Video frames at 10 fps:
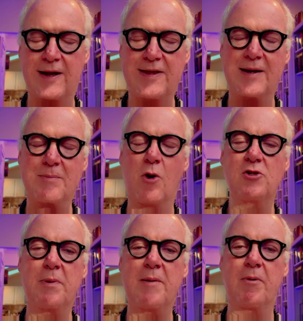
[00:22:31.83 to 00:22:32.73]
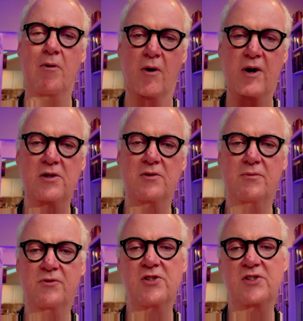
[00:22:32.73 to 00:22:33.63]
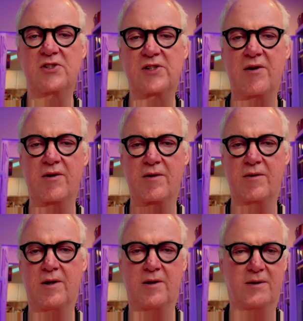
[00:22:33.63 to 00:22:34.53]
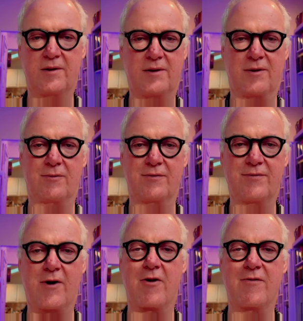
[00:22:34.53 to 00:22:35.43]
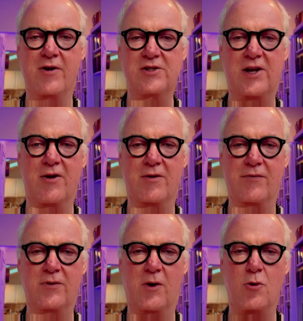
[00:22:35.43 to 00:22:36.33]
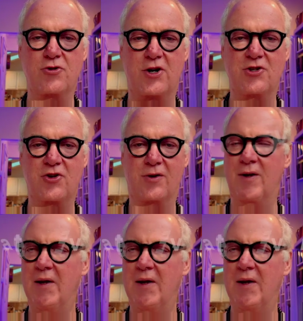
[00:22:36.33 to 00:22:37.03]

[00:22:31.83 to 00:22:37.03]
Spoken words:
I think most people are just scared, very, very scared of negotiation.